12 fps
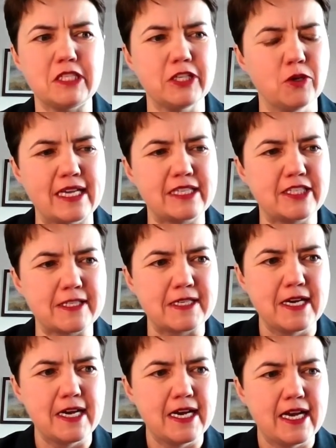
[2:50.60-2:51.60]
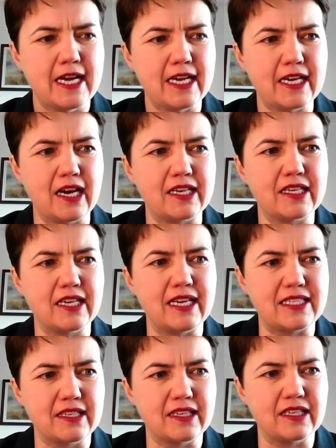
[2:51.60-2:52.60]
you know, it just, it, uh,
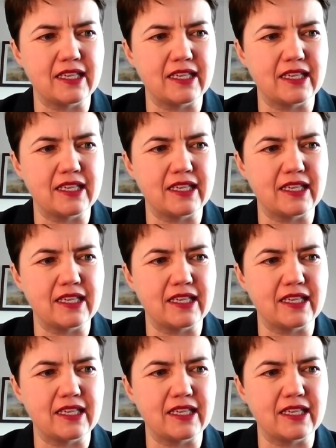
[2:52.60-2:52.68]
it's,